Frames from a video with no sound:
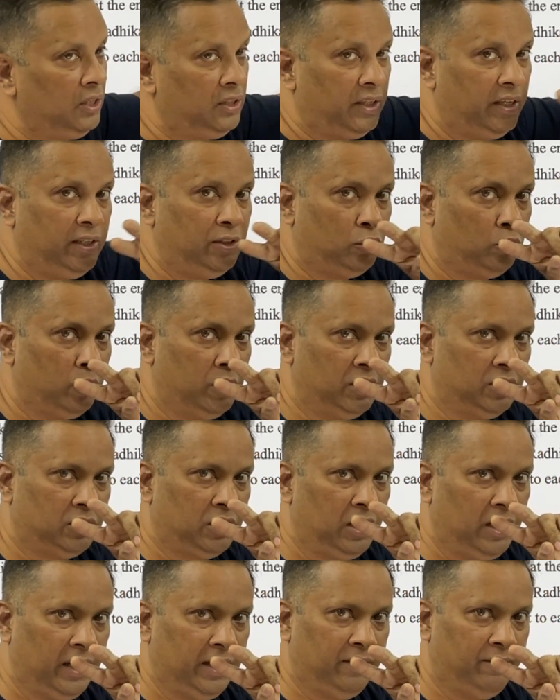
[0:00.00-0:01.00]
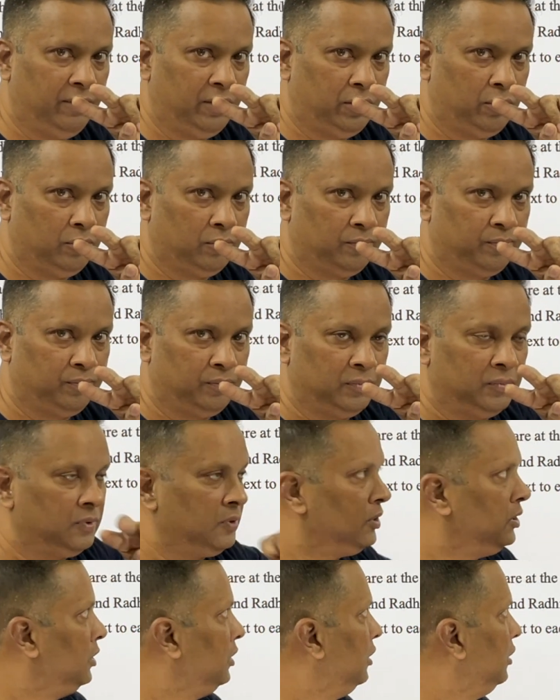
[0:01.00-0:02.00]
3 students lying with you.
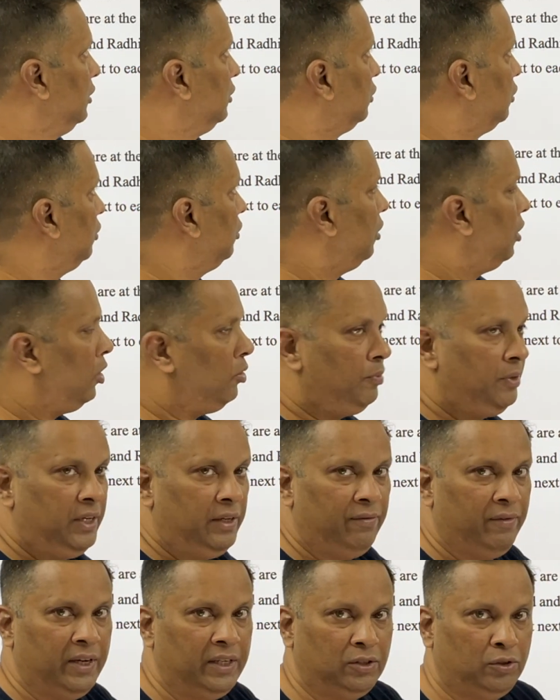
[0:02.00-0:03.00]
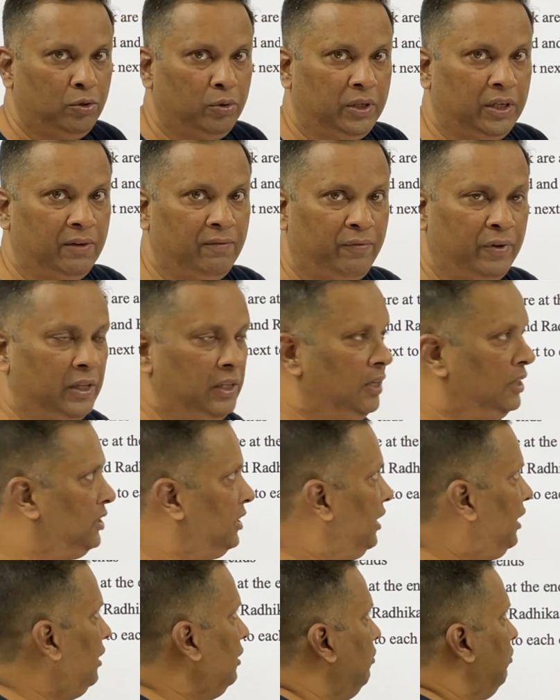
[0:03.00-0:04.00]
So how many ways you can fill the
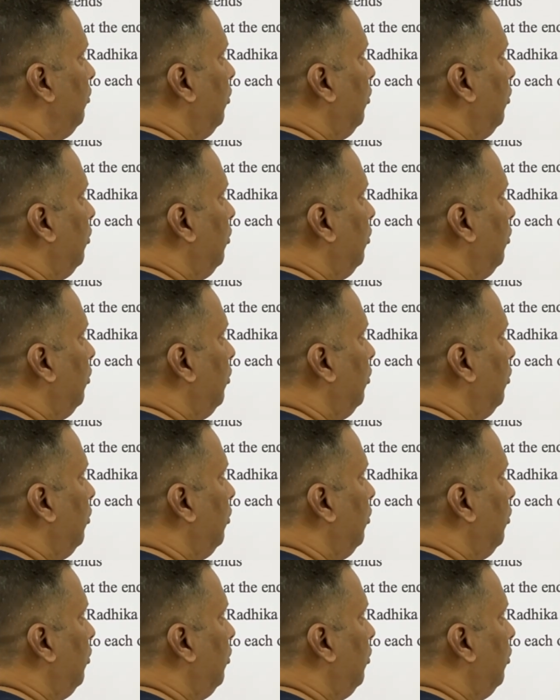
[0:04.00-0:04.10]
second